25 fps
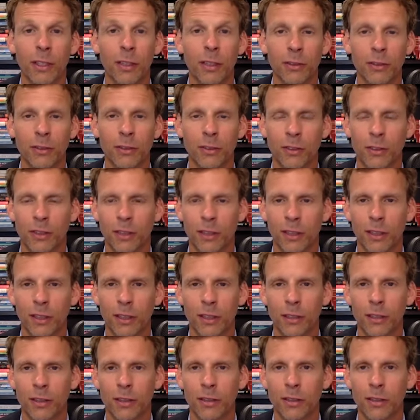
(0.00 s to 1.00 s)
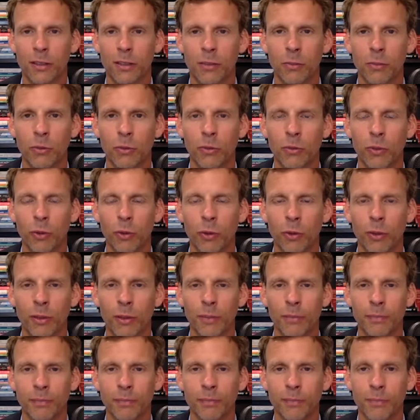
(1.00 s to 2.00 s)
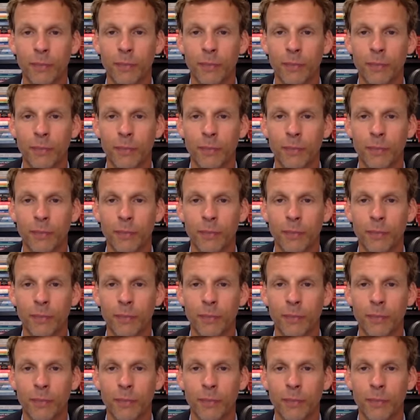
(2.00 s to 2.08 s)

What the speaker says: else to move forward.